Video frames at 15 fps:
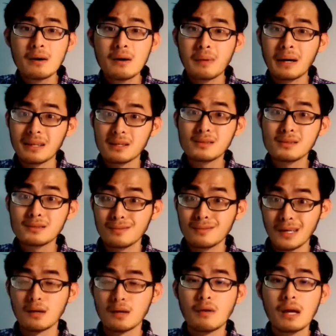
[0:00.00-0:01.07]
But in terms of
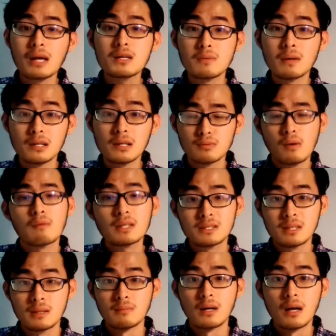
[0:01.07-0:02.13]
the arrangement, it's very
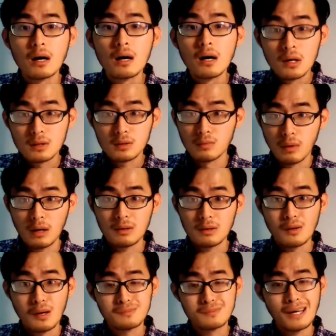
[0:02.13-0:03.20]
similar to what you
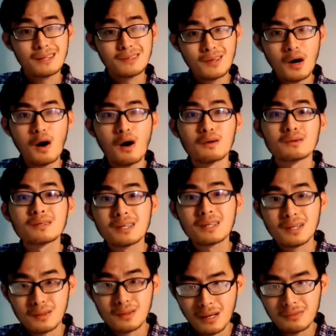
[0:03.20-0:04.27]
have done on
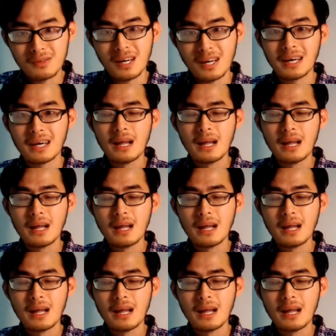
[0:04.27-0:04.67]
graphite.